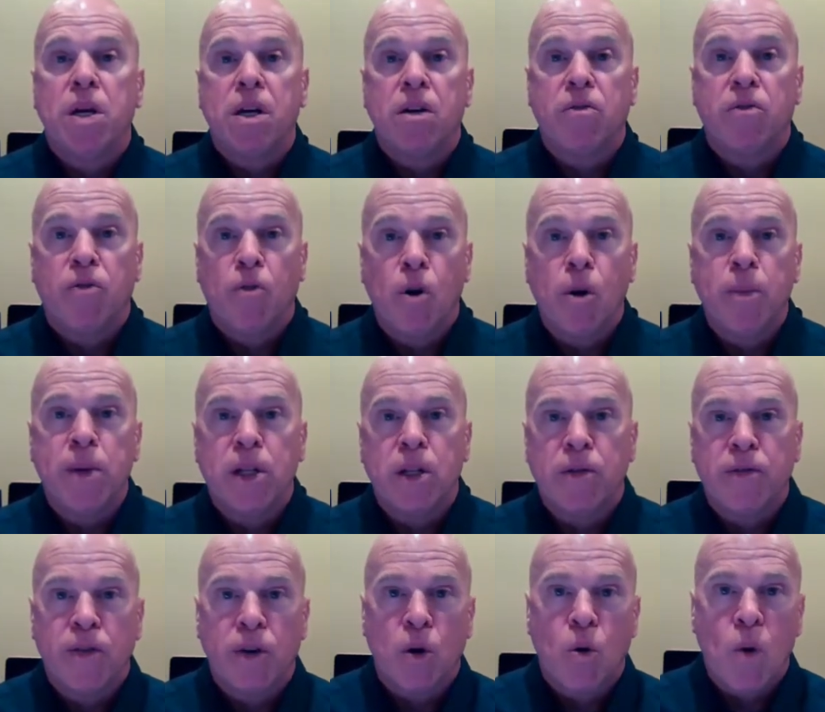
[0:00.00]
and formula
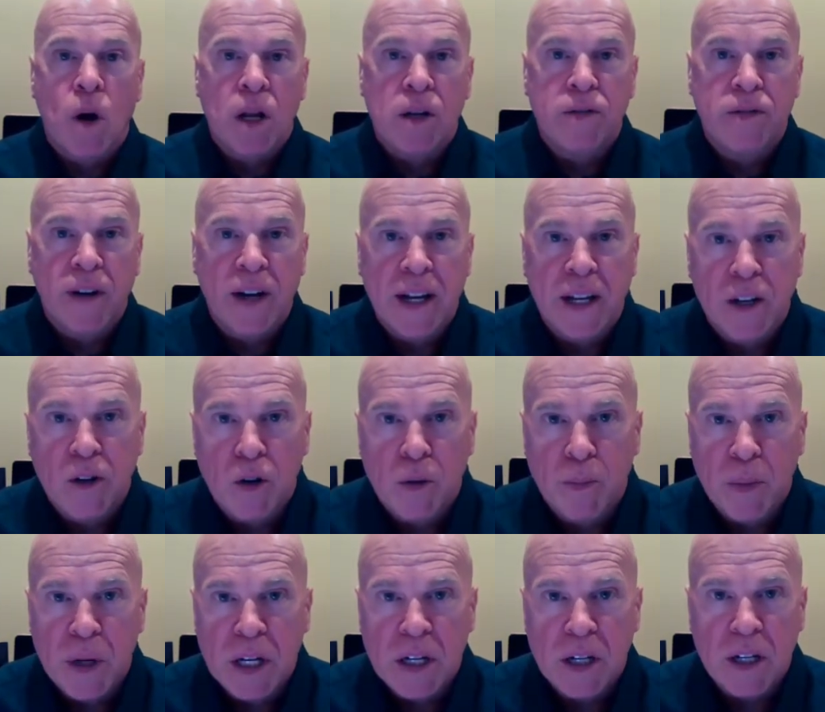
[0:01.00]
for qualifying your
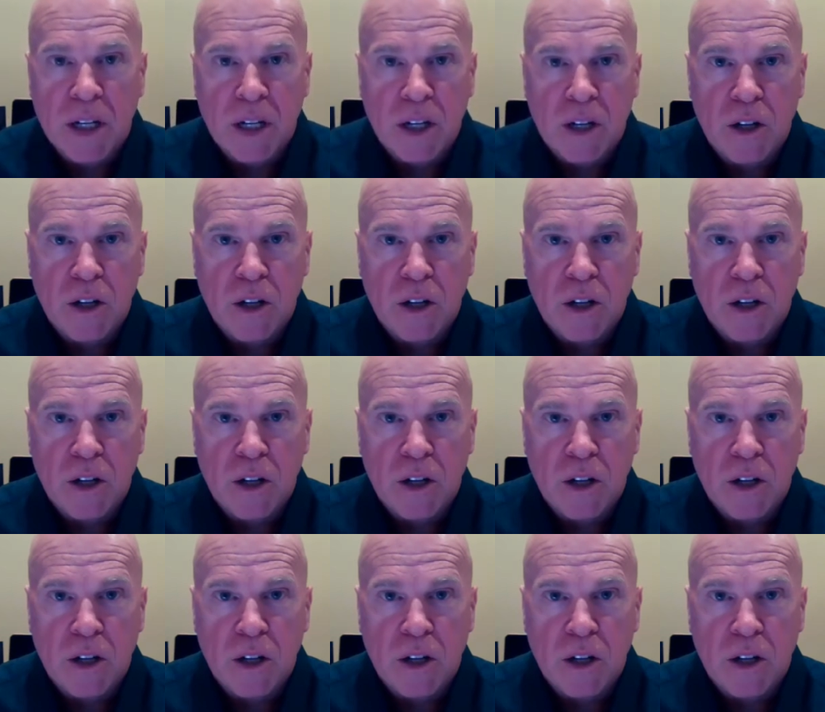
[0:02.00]
opinion and